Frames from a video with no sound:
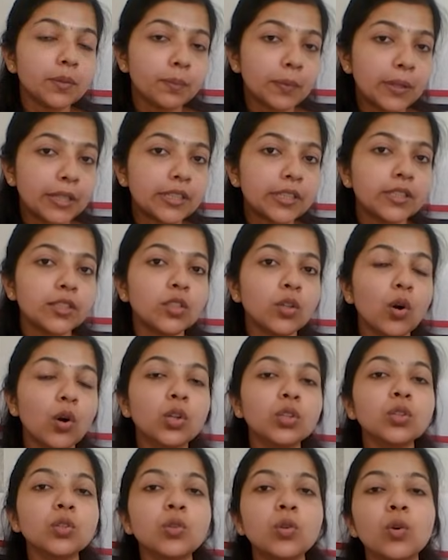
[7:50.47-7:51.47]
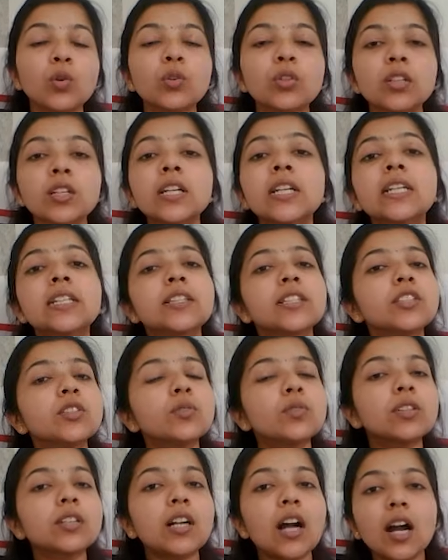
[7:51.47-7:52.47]
dependent on coal, that
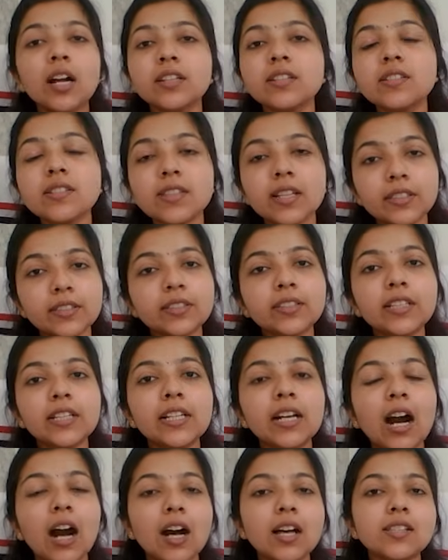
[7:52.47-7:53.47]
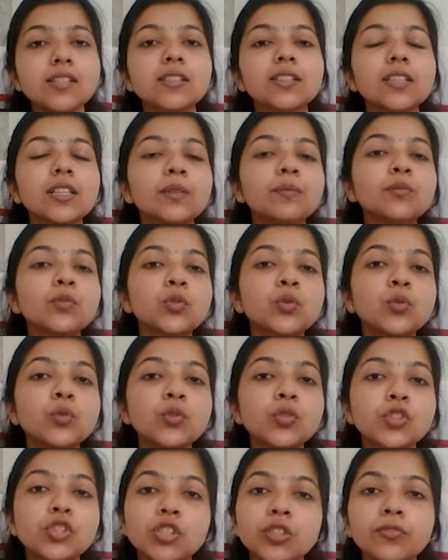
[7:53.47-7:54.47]
you can't suddenly ask them
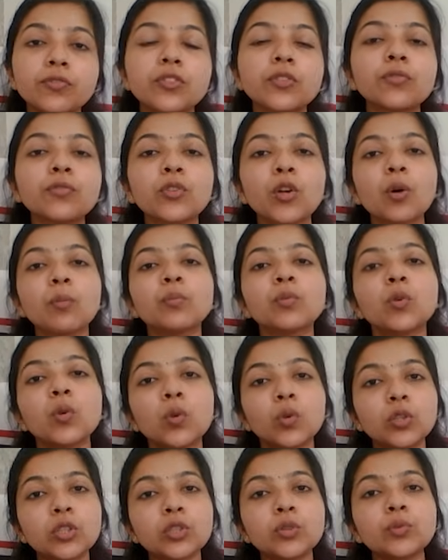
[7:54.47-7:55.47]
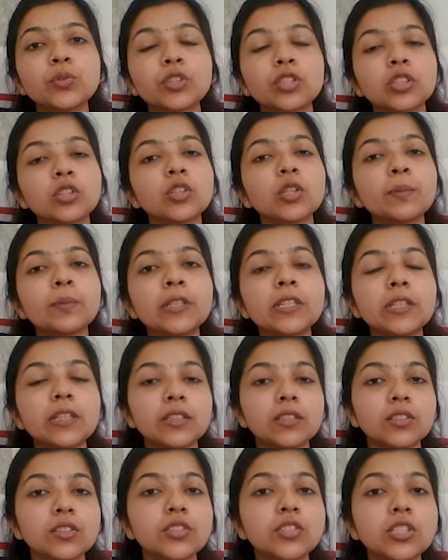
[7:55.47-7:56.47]
to shift from coal to renewable
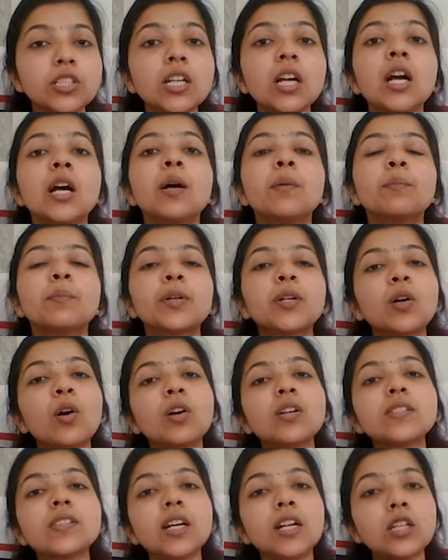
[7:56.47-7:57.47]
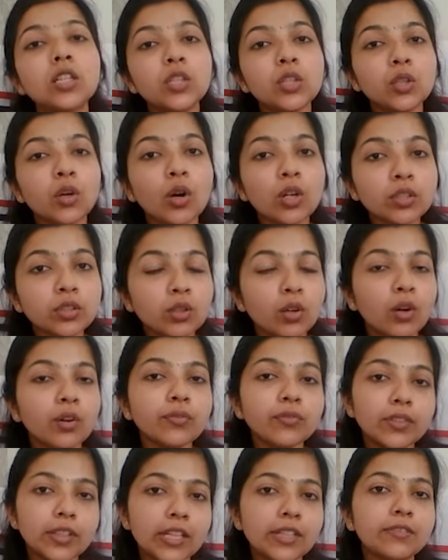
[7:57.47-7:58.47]
energy, because a lot
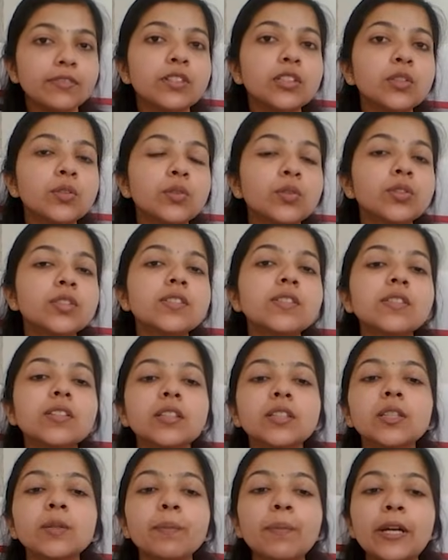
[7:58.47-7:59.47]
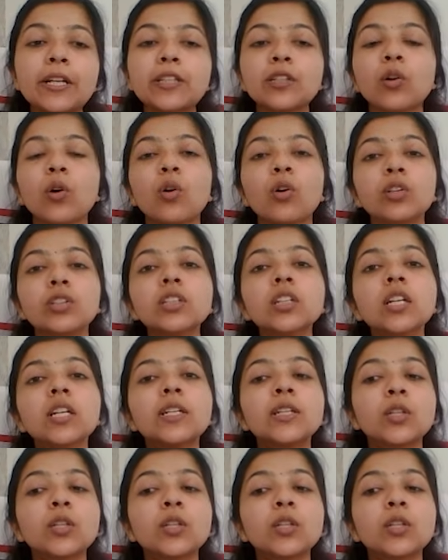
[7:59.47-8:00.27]
of livelihoods depend on